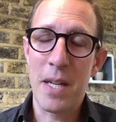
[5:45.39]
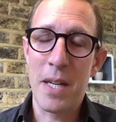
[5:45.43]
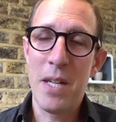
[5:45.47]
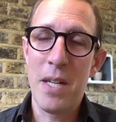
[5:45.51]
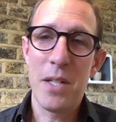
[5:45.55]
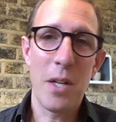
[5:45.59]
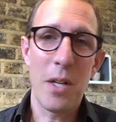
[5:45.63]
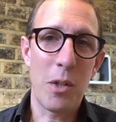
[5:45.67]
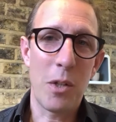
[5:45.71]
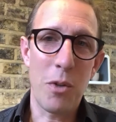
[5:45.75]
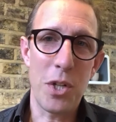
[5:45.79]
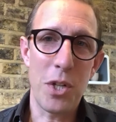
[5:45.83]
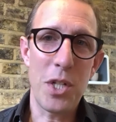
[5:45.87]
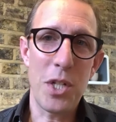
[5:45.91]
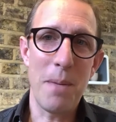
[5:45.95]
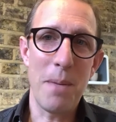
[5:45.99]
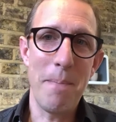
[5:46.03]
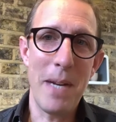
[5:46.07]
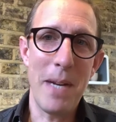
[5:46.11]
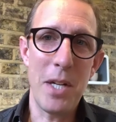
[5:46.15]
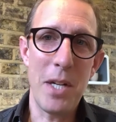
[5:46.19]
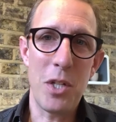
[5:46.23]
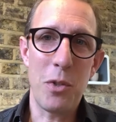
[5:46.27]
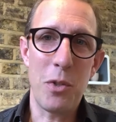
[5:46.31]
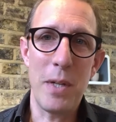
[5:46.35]
So Christian
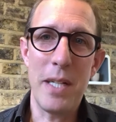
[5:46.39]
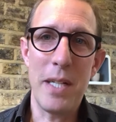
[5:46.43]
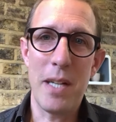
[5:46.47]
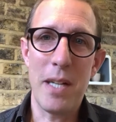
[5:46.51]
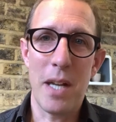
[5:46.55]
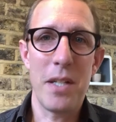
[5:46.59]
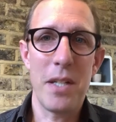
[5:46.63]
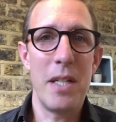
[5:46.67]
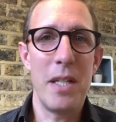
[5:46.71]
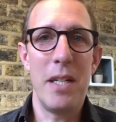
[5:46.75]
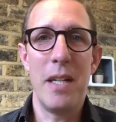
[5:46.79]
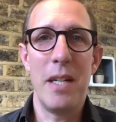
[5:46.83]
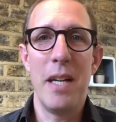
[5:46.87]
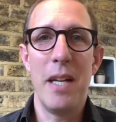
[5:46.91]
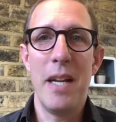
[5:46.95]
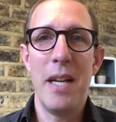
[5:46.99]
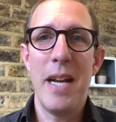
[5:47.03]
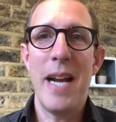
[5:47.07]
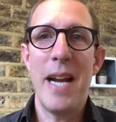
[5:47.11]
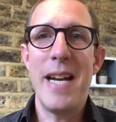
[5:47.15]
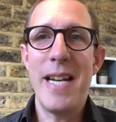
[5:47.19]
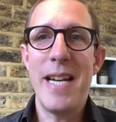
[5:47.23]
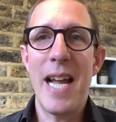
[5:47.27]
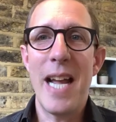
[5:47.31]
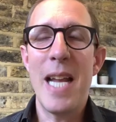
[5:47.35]
ministry doesn't
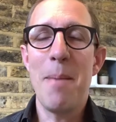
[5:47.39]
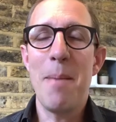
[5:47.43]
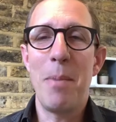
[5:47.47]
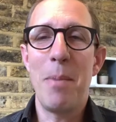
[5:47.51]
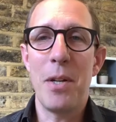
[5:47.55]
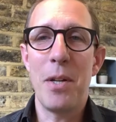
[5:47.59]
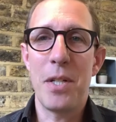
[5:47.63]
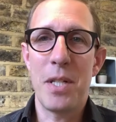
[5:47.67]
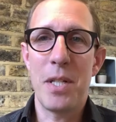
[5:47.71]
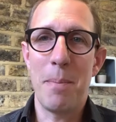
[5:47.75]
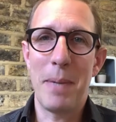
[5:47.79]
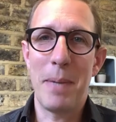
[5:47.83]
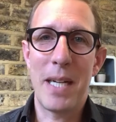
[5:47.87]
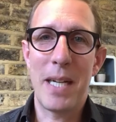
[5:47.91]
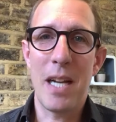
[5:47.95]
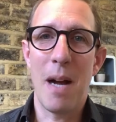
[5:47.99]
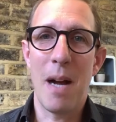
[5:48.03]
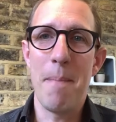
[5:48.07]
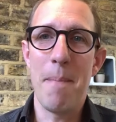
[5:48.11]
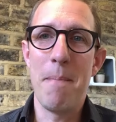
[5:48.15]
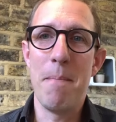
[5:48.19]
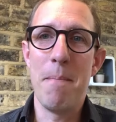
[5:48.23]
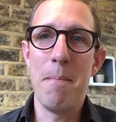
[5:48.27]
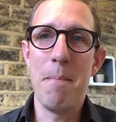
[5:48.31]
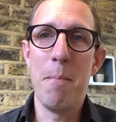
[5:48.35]
enable us to
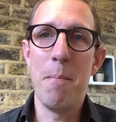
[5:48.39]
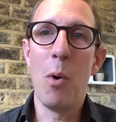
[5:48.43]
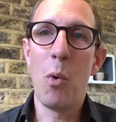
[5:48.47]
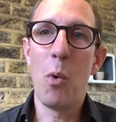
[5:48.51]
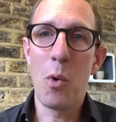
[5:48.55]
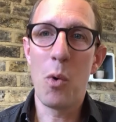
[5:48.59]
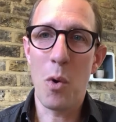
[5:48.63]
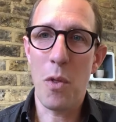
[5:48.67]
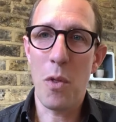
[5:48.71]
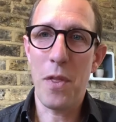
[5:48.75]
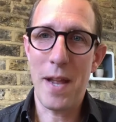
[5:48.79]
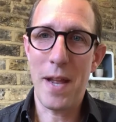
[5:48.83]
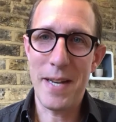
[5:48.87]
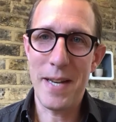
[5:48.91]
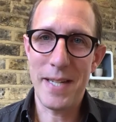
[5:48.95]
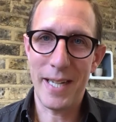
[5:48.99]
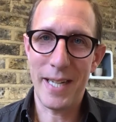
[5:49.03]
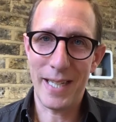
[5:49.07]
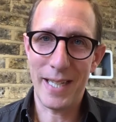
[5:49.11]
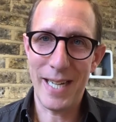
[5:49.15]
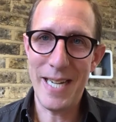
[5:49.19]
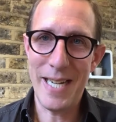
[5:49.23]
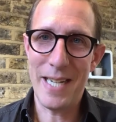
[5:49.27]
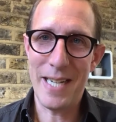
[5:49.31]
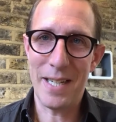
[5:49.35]
become more authentic
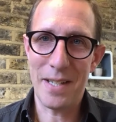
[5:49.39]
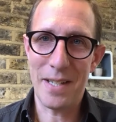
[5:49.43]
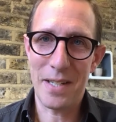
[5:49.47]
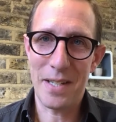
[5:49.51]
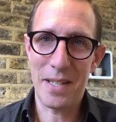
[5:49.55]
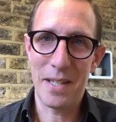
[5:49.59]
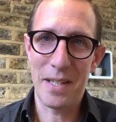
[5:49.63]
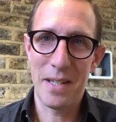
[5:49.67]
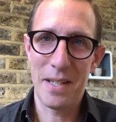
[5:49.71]
leaders.